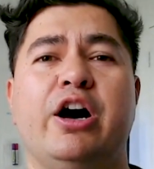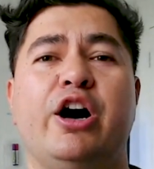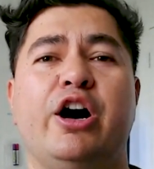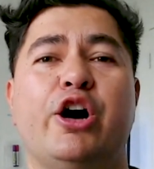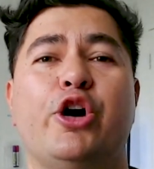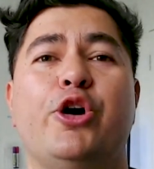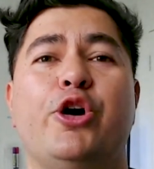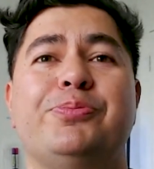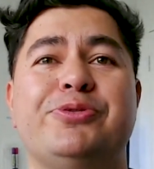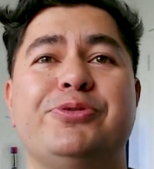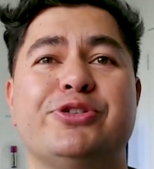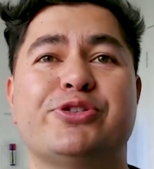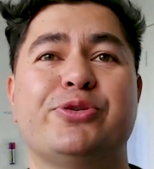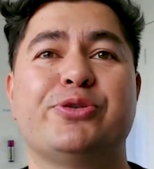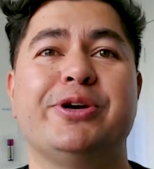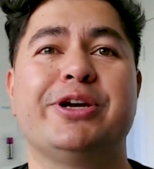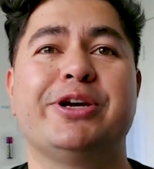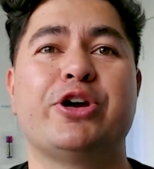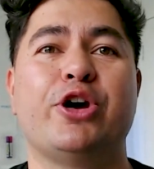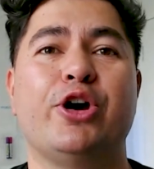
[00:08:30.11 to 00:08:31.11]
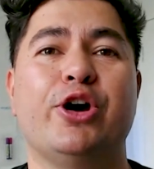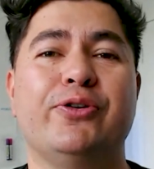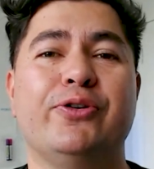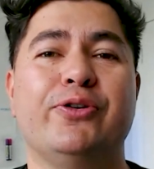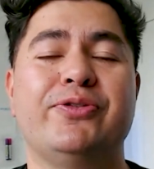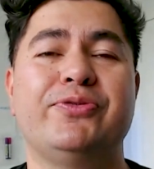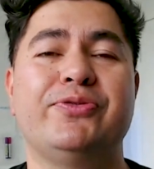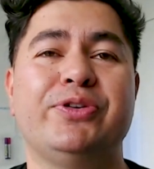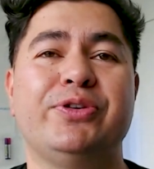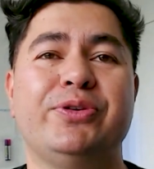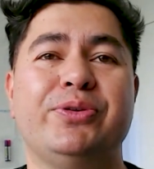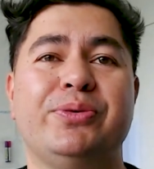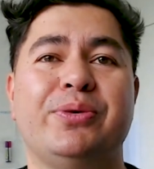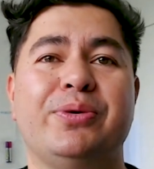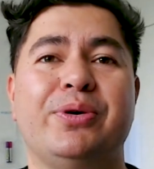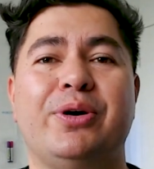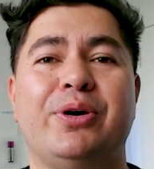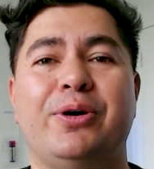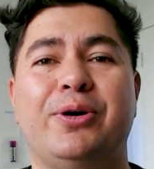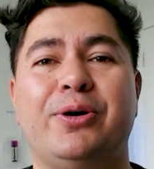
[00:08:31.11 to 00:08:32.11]
I hope this quick overview
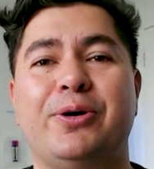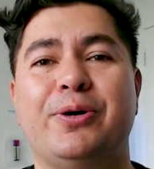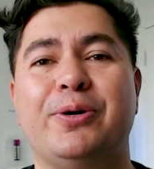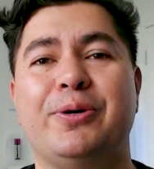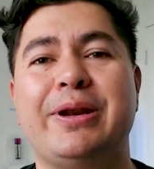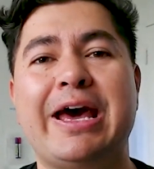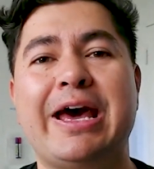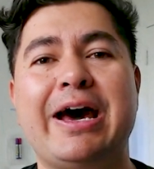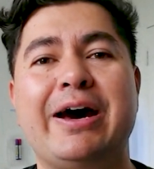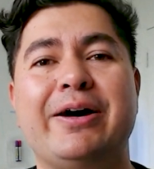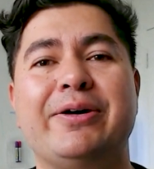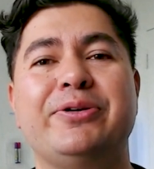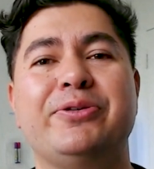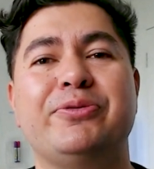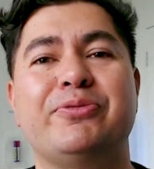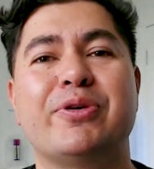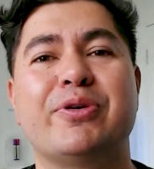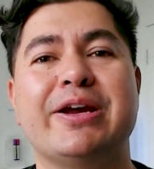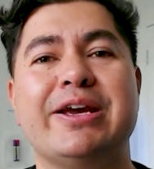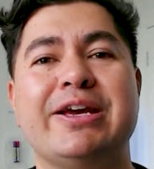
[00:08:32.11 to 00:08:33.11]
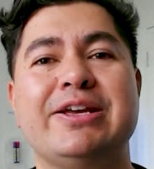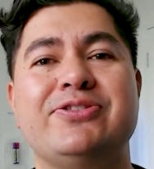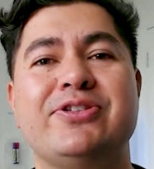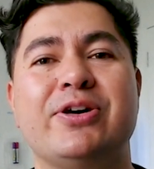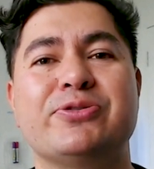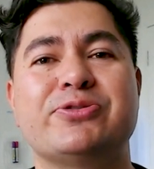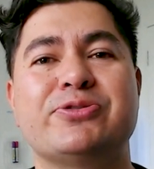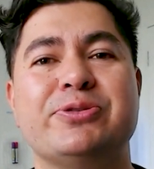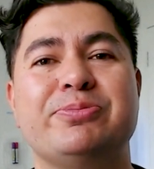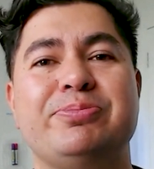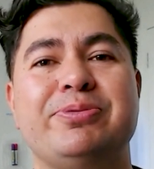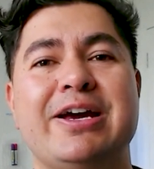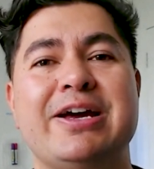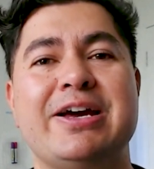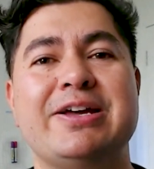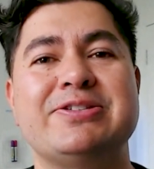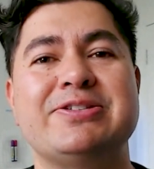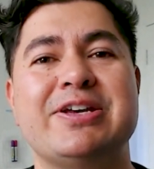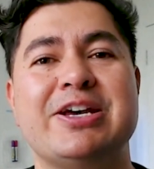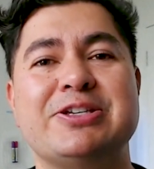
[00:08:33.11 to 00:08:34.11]
on how to read Telstra
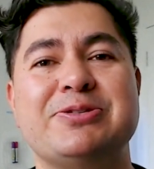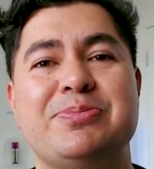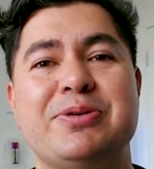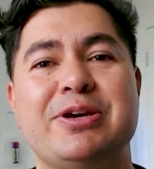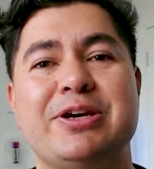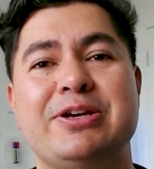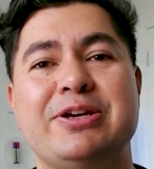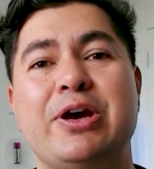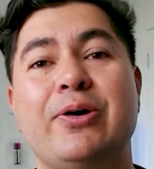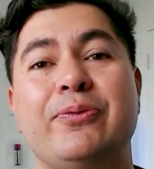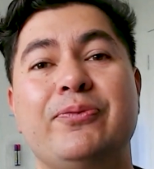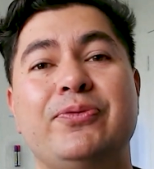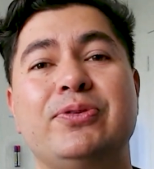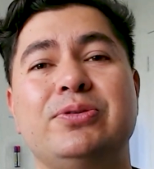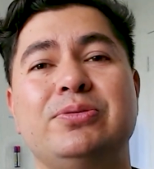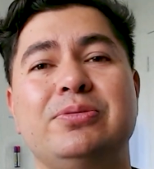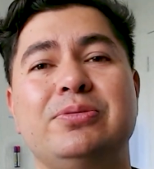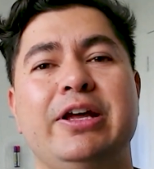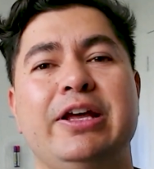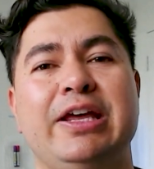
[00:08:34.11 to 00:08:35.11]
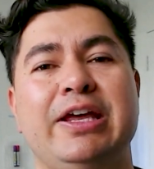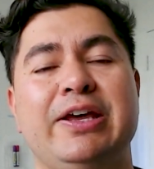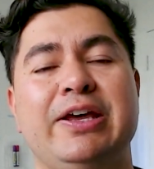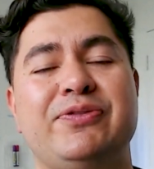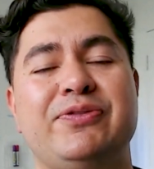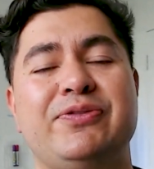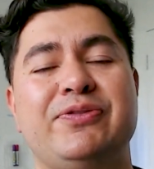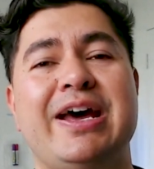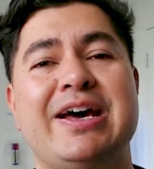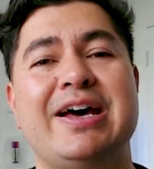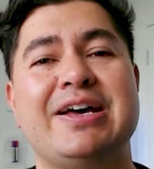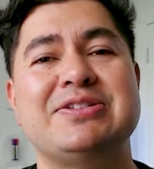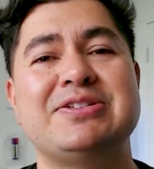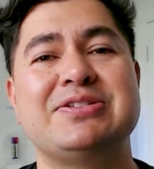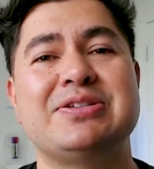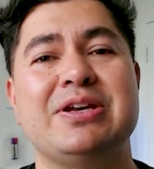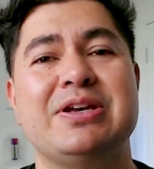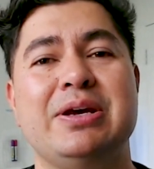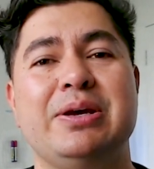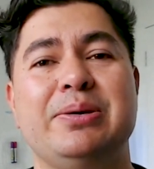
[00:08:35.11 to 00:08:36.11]
plans has been helpful. If it has,
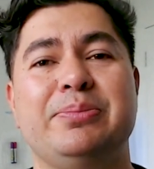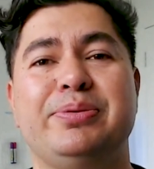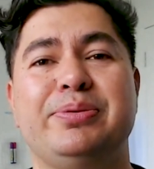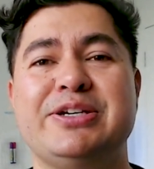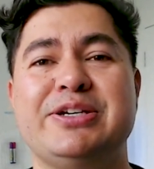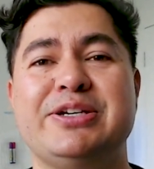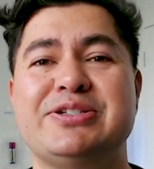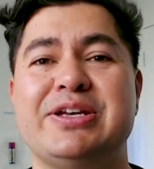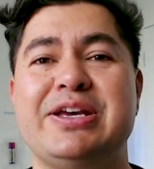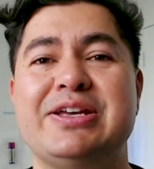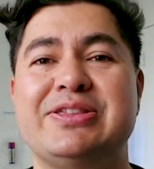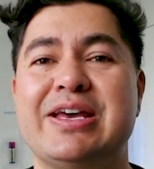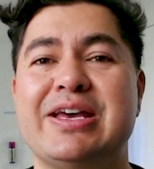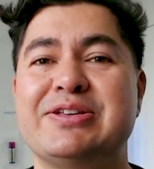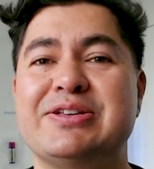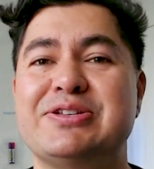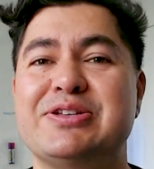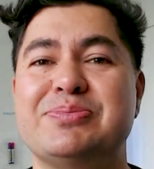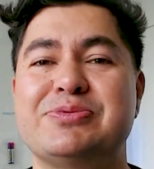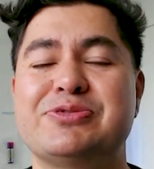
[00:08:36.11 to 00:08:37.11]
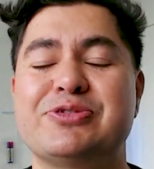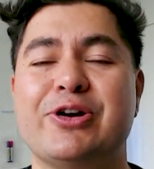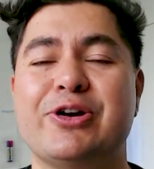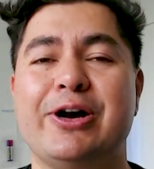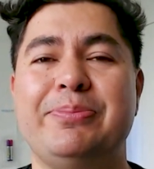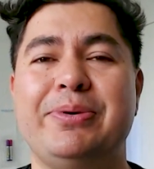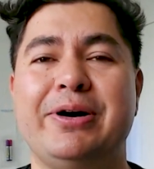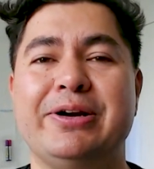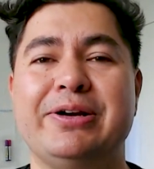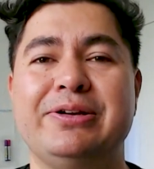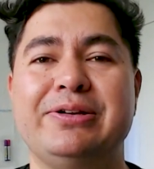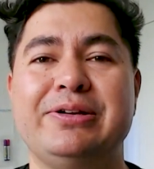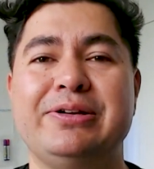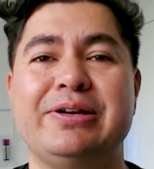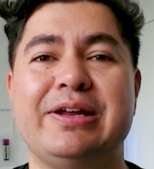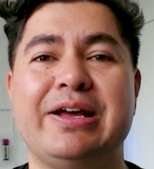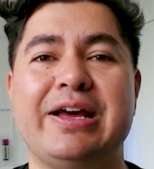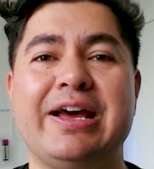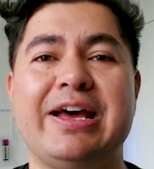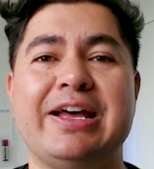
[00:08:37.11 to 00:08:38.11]
please hit that subscribe button
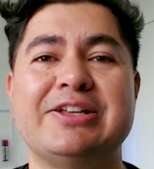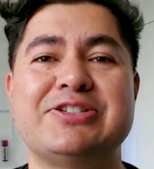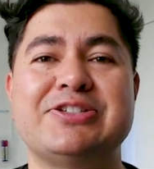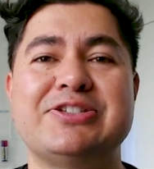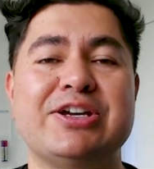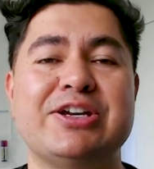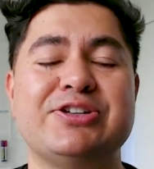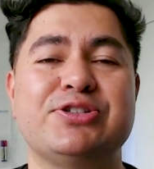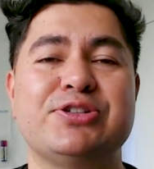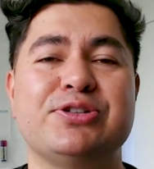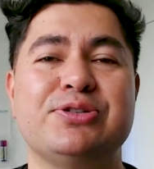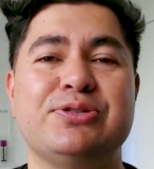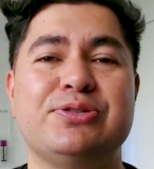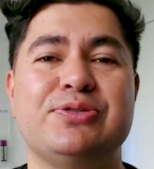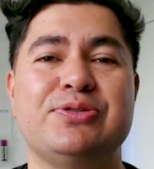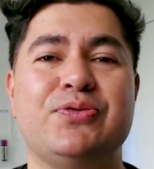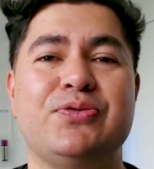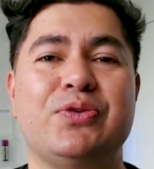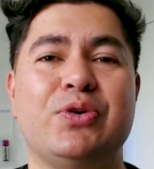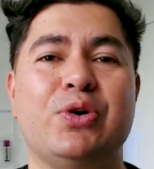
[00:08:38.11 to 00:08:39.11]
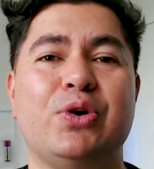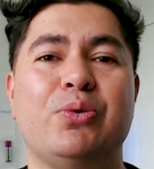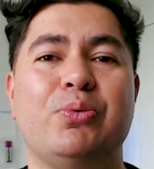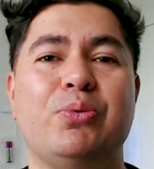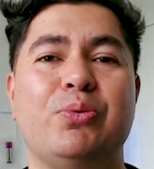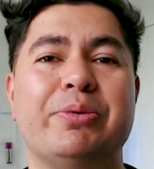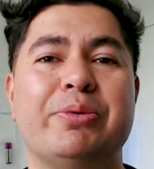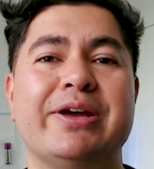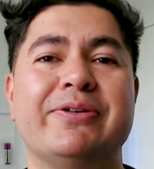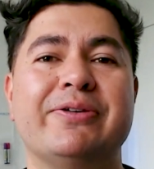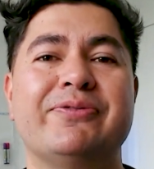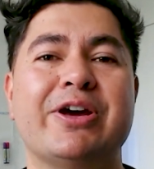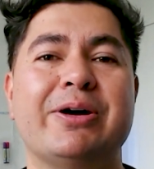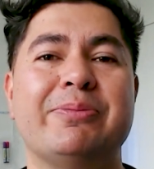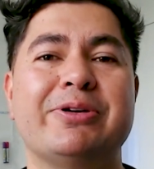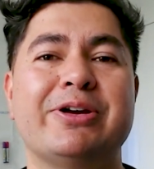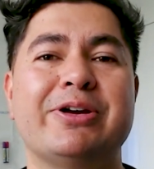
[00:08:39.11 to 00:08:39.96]
and stay tuned for what we have coming